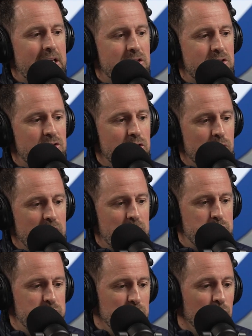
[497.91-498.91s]
and so
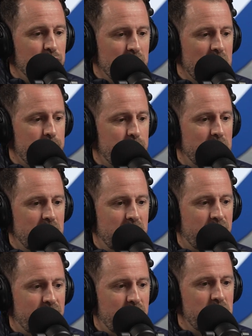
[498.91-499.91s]
it built up a
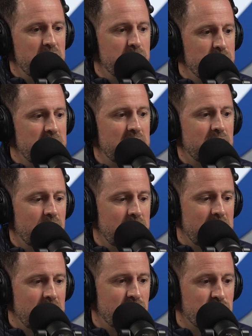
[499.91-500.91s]

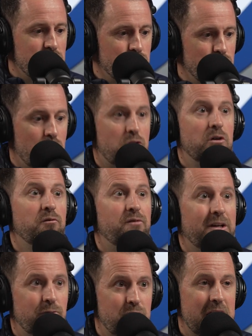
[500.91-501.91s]
fundamentally strong
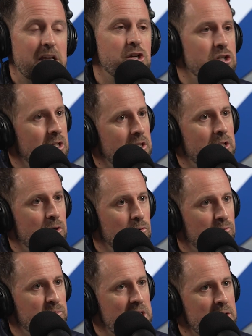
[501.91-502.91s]
foundation in
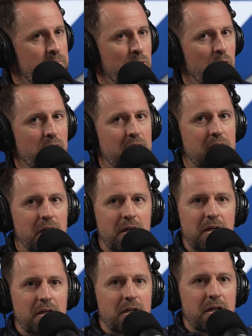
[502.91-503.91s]
those people. And
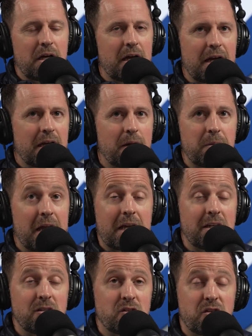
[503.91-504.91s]
I
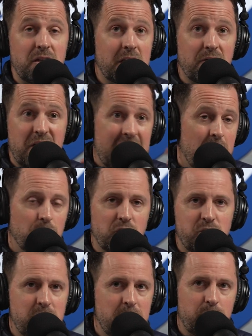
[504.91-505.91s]
can just think of
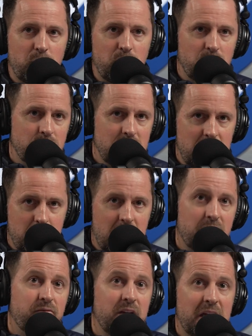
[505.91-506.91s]
countless people in
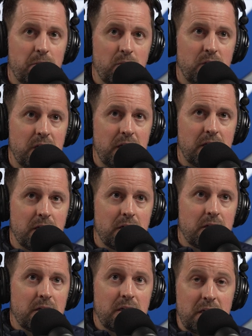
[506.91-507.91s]
my family
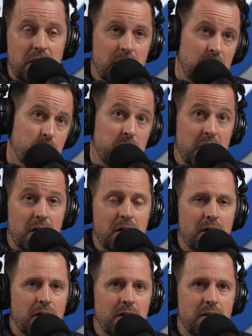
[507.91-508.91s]
and
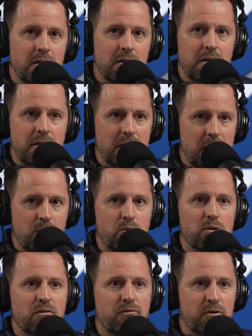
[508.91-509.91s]
beyond that
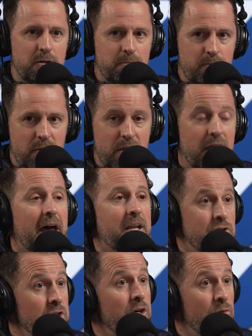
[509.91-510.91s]
were from that
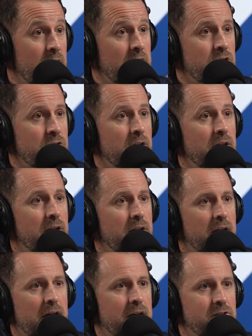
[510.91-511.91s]
generation
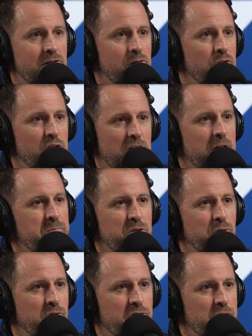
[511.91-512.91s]
that I just look up
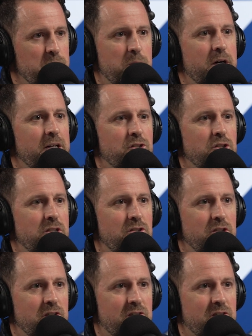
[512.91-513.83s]
to so much, and